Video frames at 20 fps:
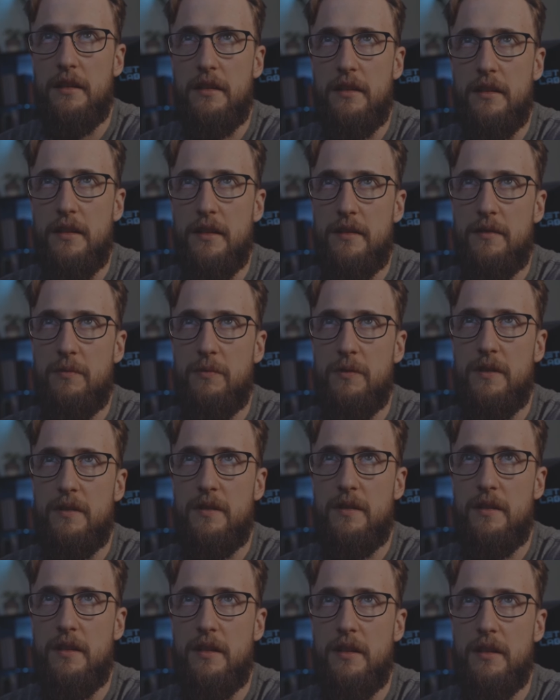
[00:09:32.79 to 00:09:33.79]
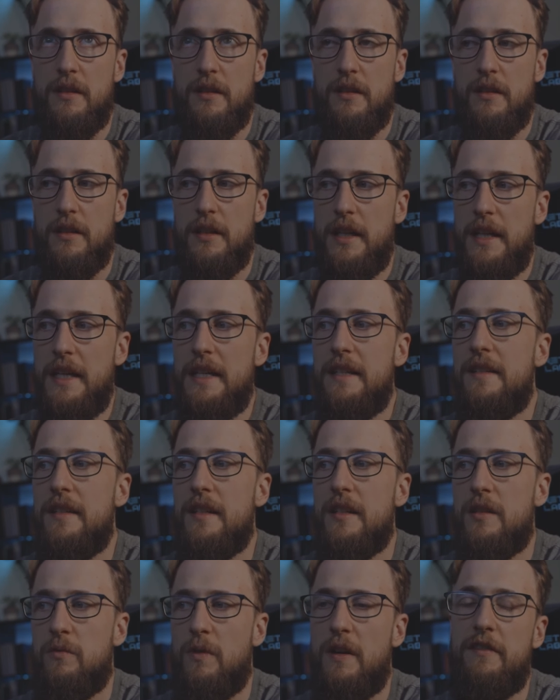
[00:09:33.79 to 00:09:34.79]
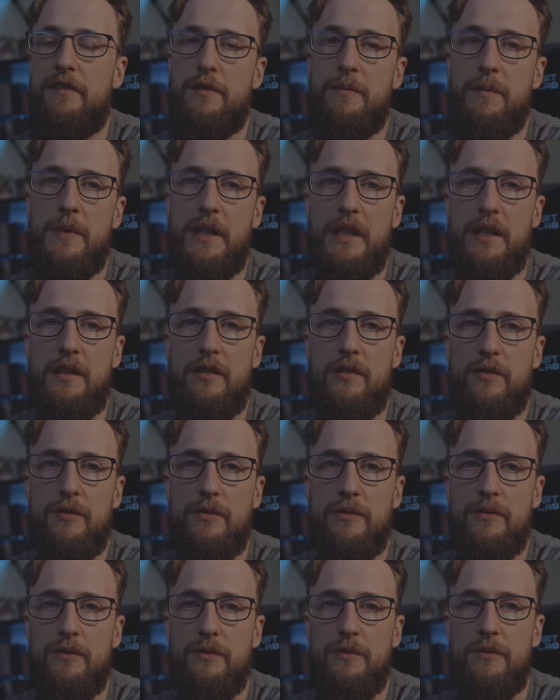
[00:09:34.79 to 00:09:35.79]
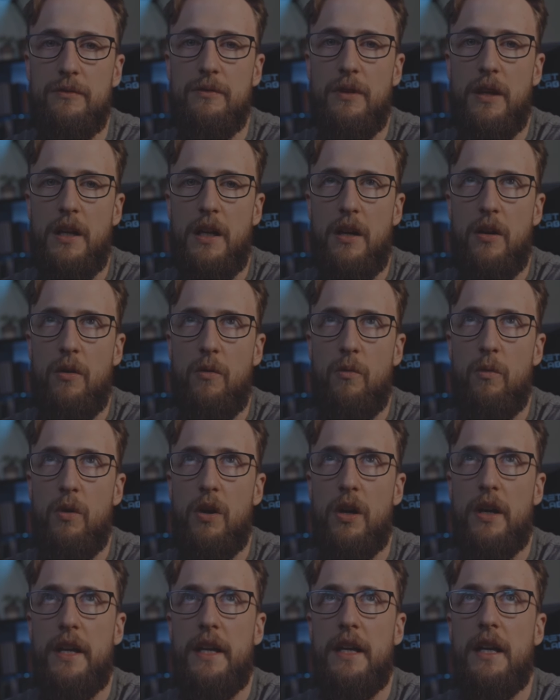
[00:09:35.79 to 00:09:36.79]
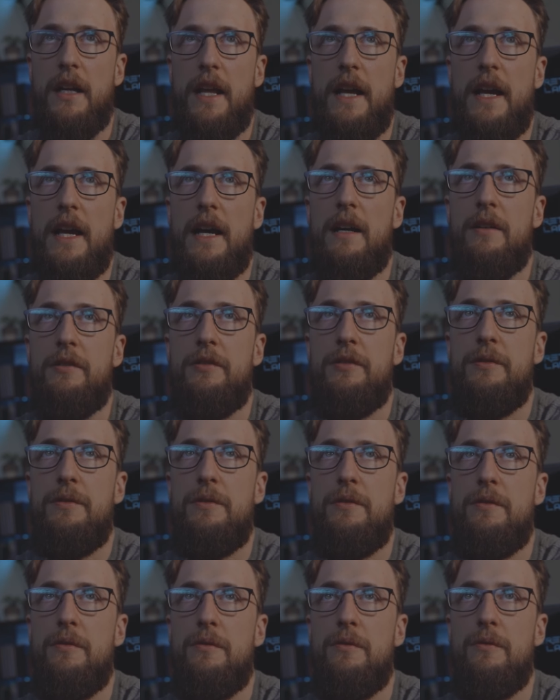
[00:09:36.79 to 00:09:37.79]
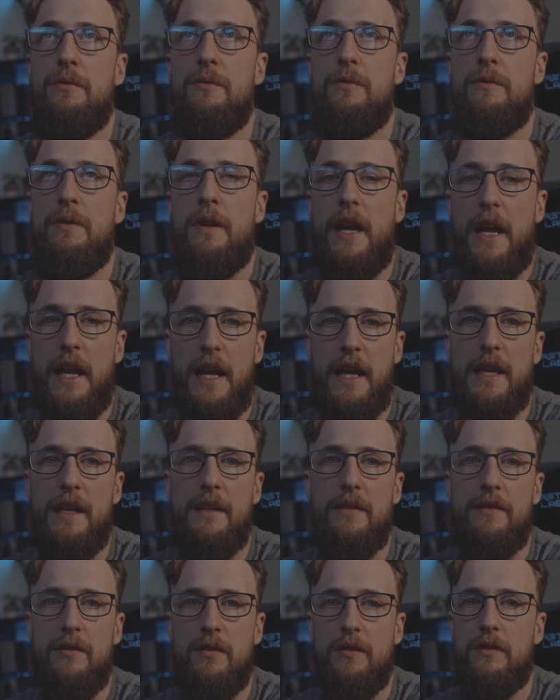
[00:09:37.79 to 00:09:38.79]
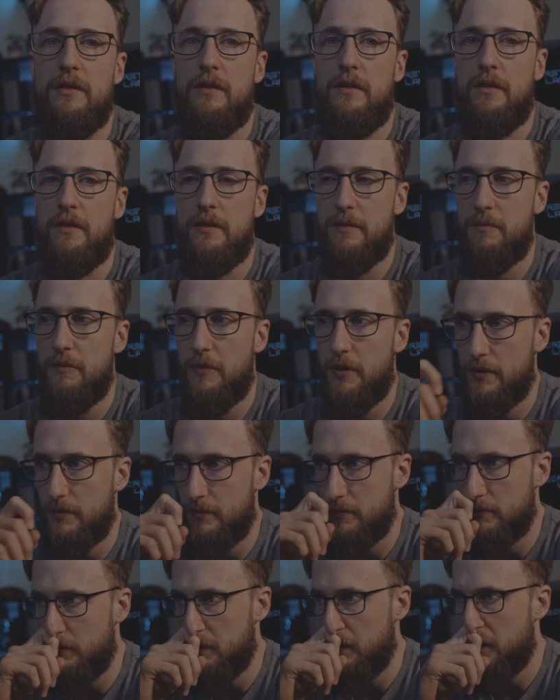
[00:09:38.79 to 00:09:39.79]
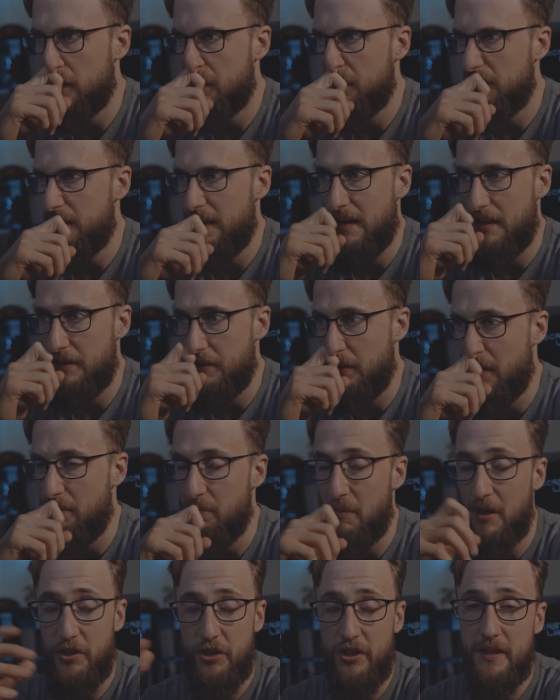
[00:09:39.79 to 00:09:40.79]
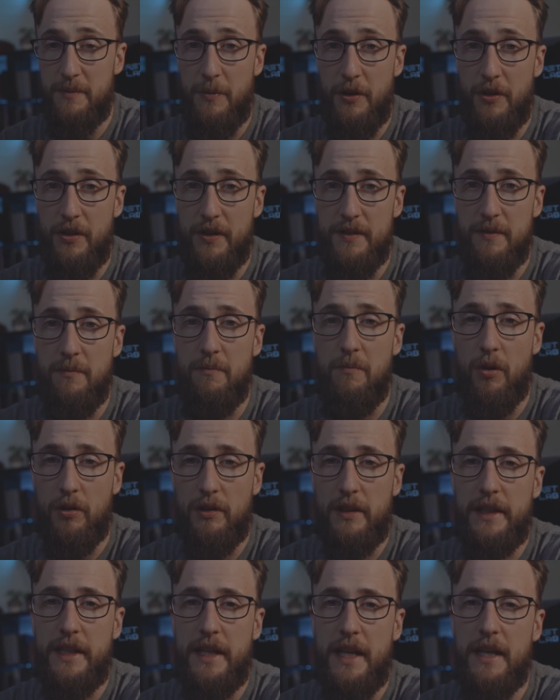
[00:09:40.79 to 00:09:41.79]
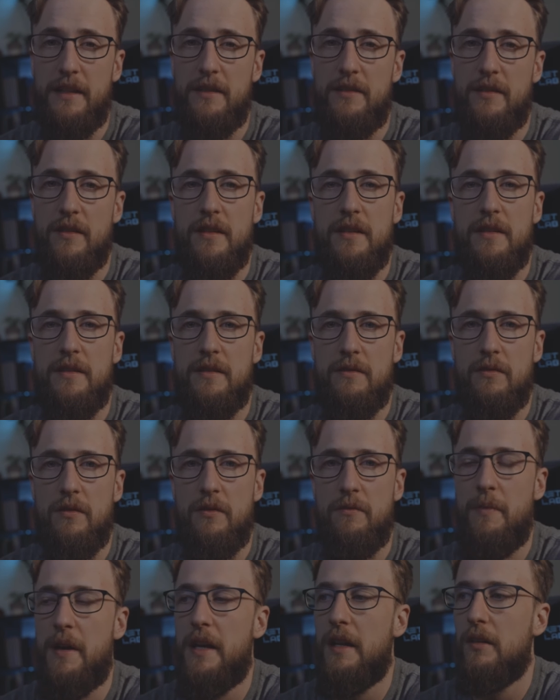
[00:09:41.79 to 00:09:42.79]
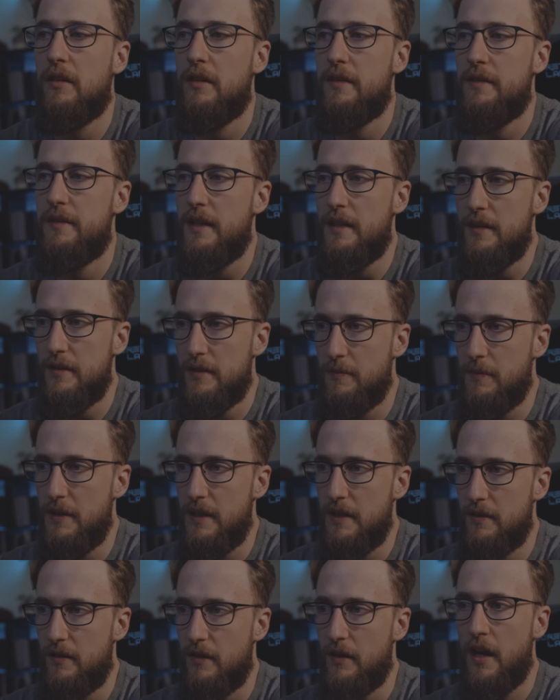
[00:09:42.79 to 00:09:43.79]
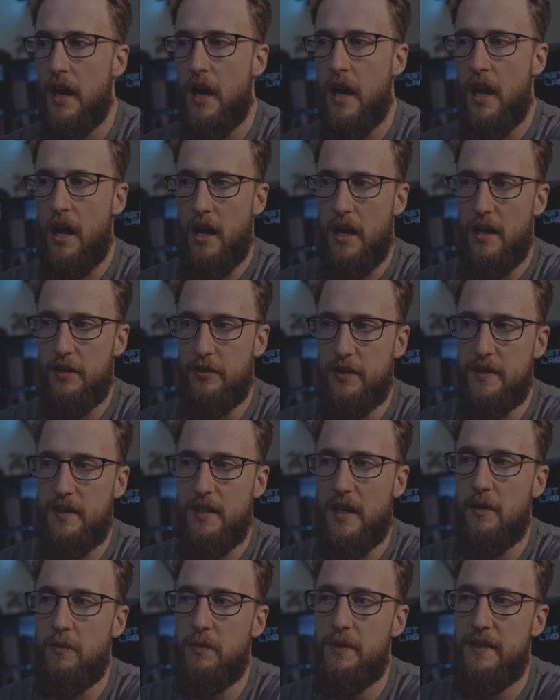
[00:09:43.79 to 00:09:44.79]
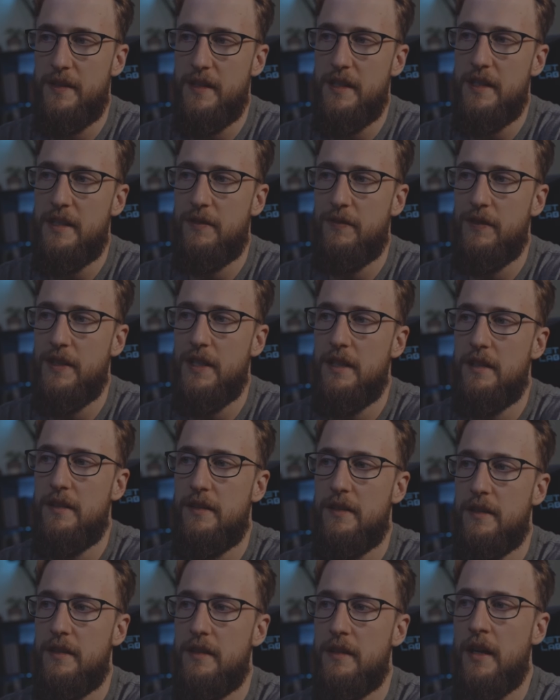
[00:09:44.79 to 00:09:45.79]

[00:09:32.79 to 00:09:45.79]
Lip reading: this was the easiest way for me to work out how to do hands on a model. Now I don't have much experience in modeling hands, so this sort of made a lot of sense to me. So I just started with Z-spheres and